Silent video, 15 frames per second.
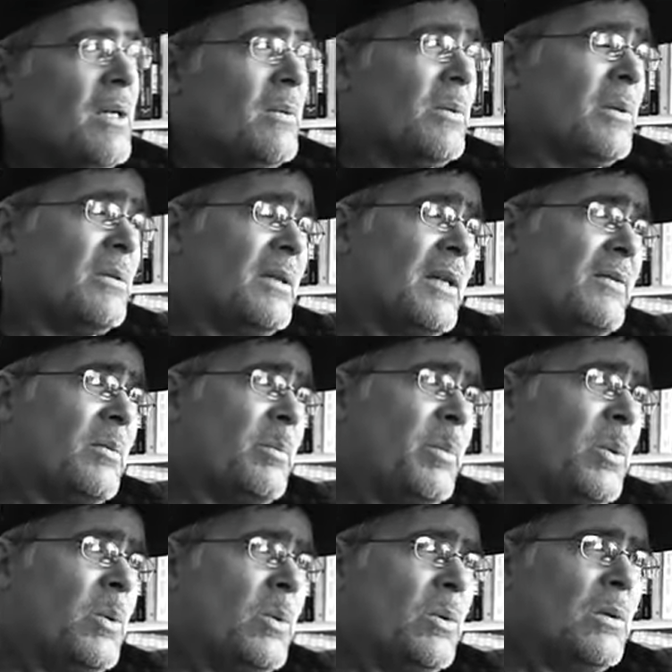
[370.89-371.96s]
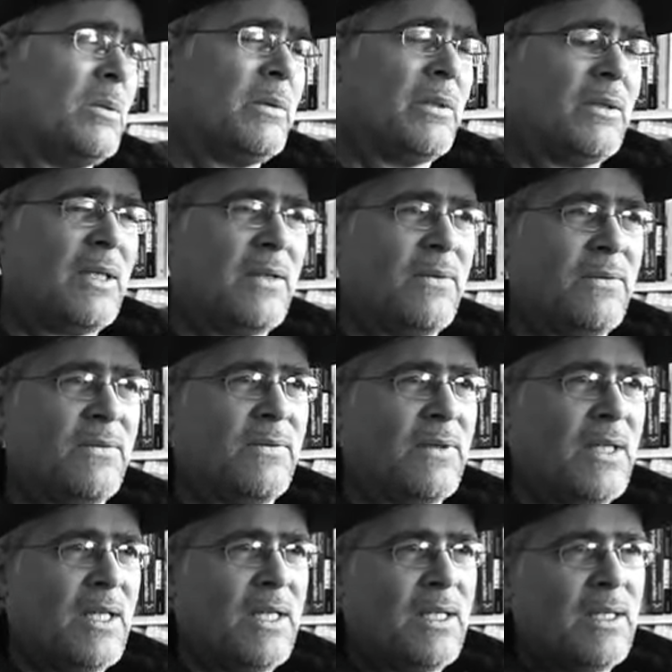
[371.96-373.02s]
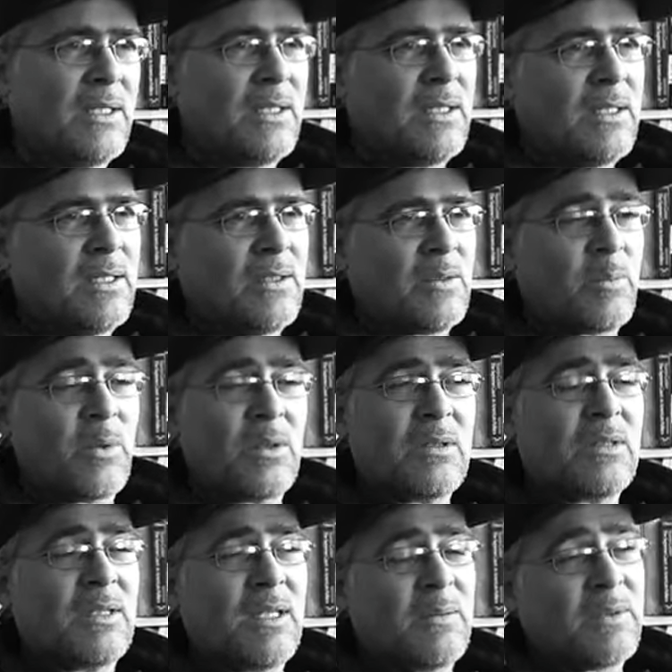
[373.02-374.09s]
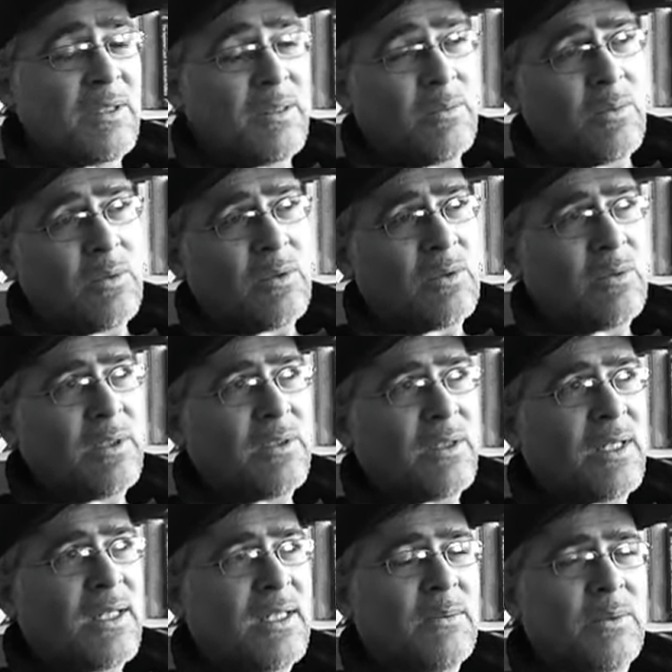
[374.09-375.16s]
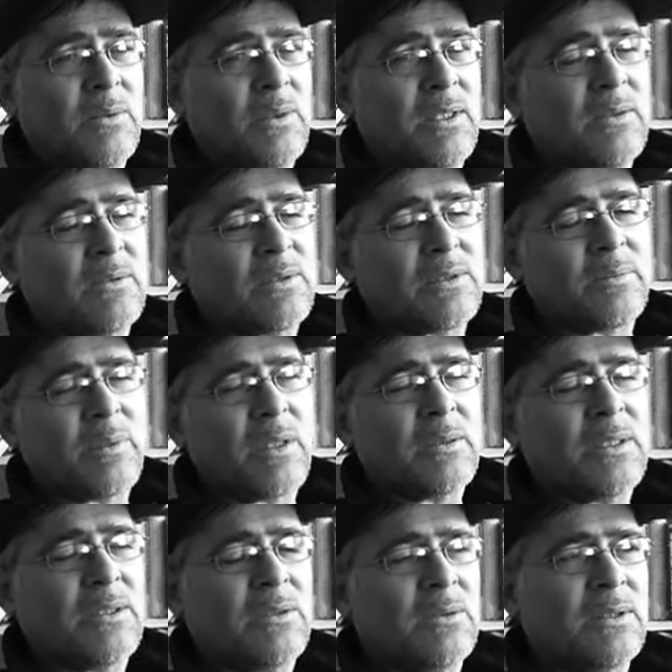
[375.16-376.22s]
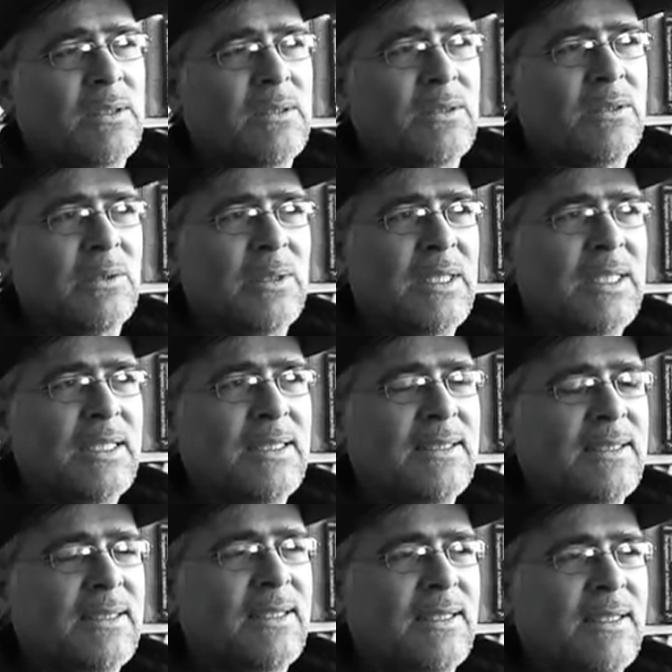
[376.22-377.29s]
We don't have a pool. We don't have sports teams anymore. We tried, but that was probably too little too late.